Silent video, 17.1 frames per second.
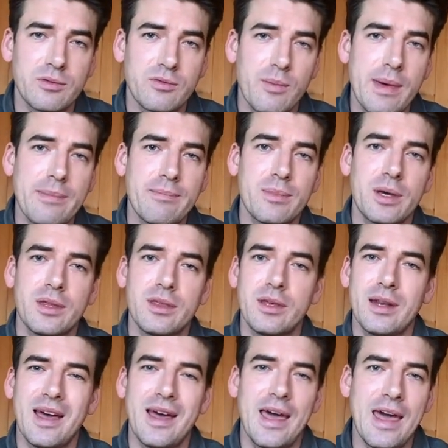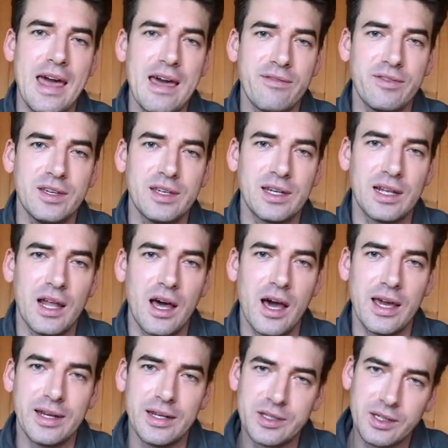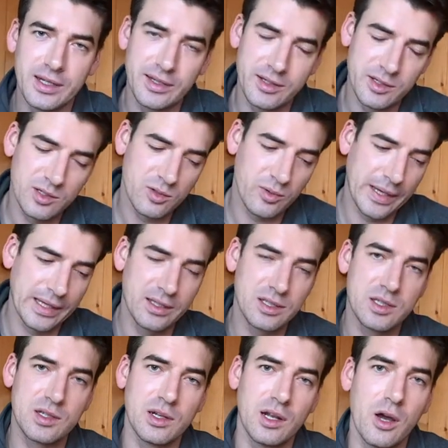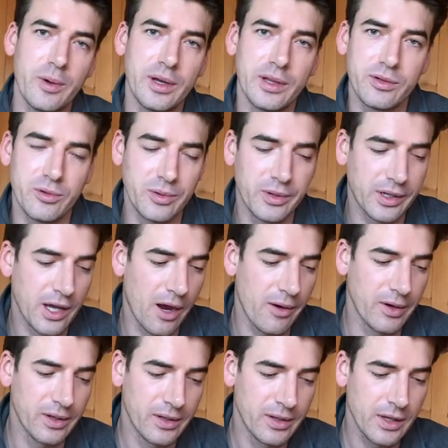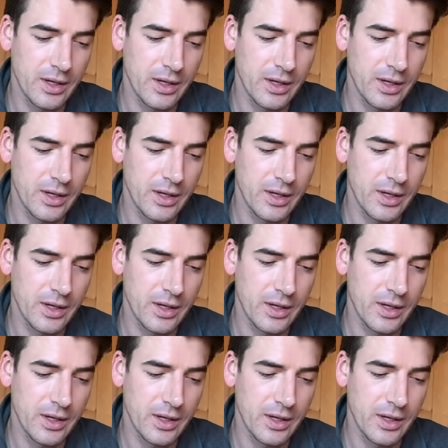Remember that a heavier line is going to swing slower through the current.